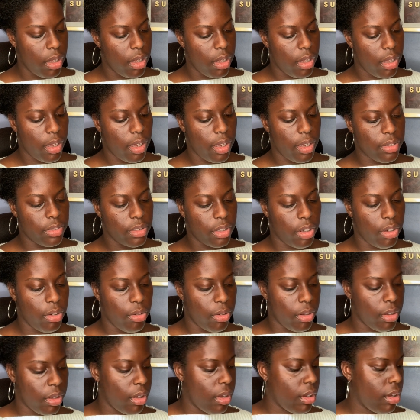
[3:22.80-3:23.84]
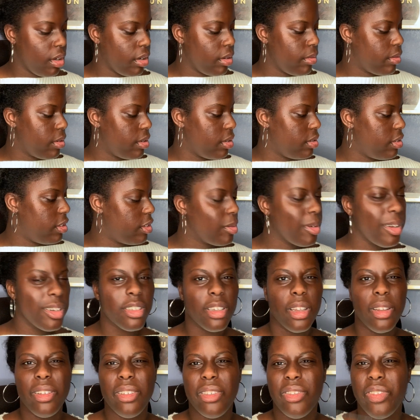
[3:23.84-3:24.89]
as I go along, especially
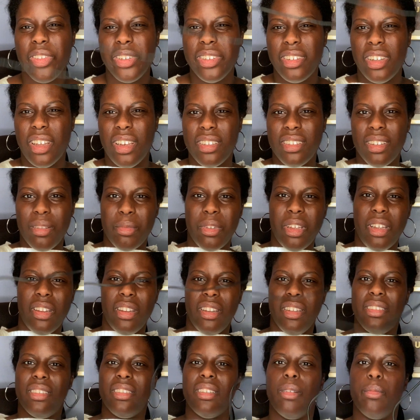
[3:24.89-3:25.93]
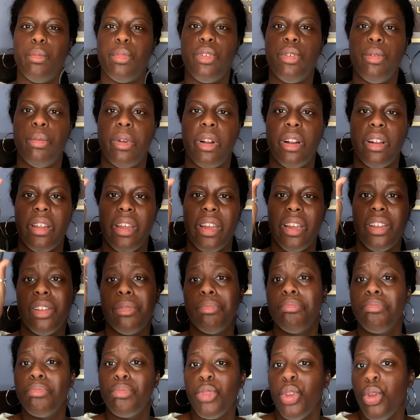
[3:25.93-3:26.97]
if it's like something this simple where, like,
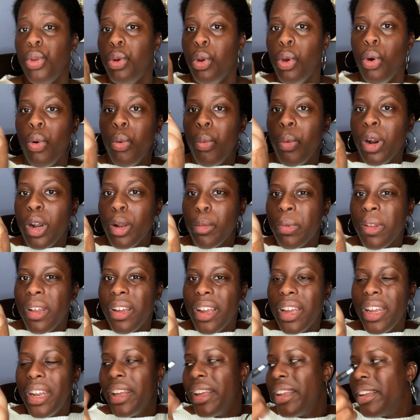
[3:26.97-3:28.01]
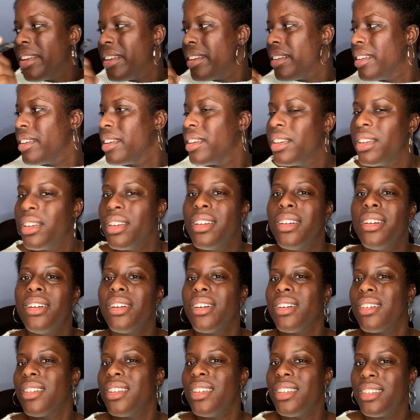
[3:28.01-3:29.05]
you know where to plug it in, or
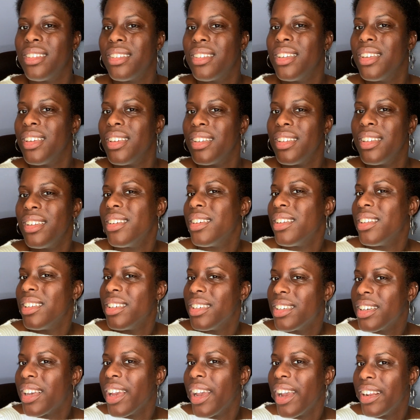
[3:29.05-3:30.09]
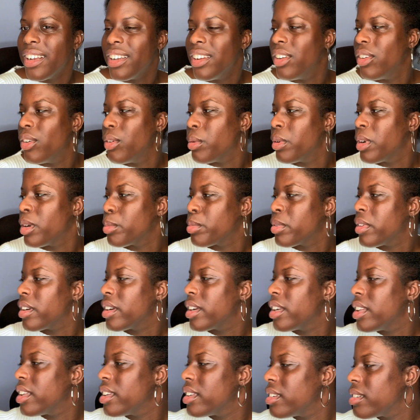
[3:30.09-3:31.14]
at least, like, you kind of know where to plug
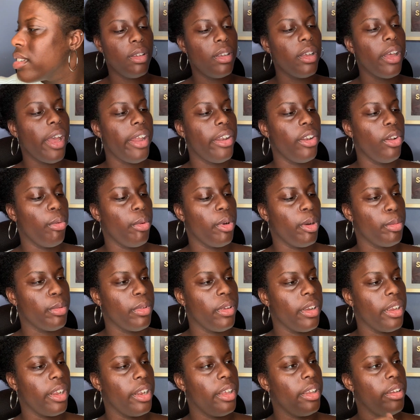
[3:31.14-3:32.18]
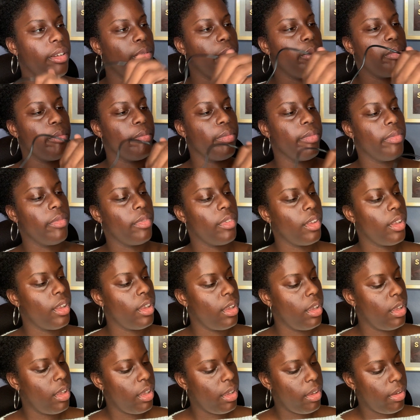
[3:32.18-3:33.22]
it in. I know where to plug it in,
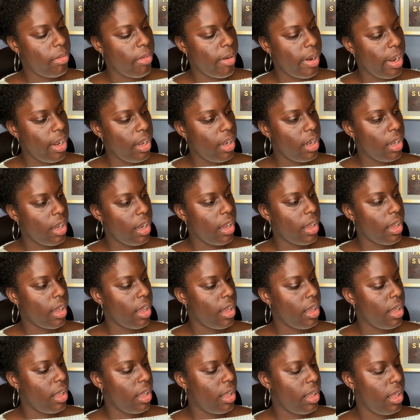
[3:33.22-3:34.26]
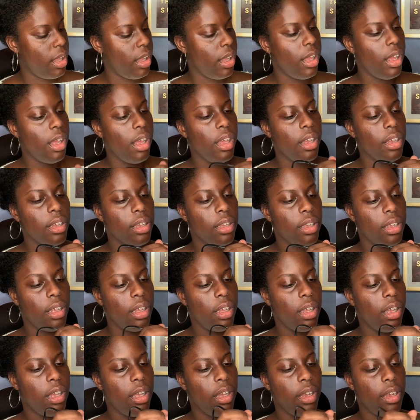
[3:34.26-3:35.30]
right? Yeah.
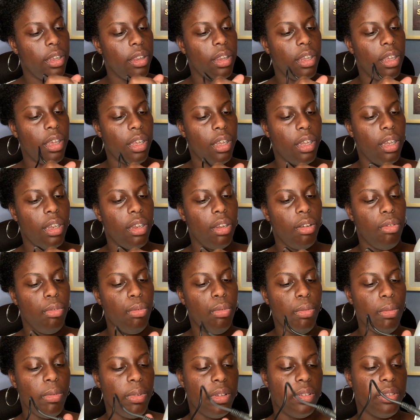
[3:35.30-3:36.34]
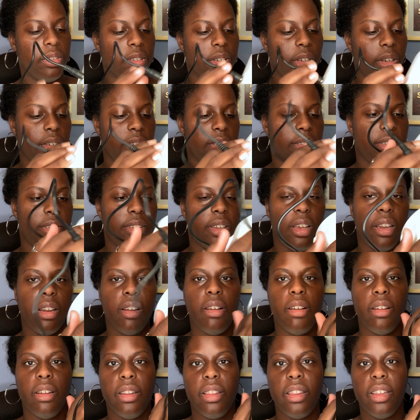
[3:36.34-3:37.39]
And then, ooh, it's gonna sit
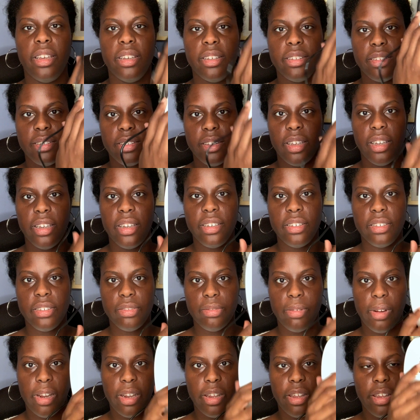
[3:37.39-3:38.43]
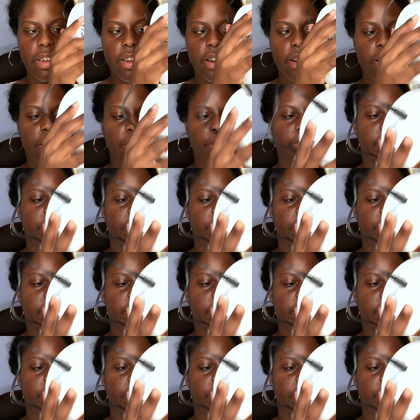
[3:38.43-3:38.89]
on these things right here.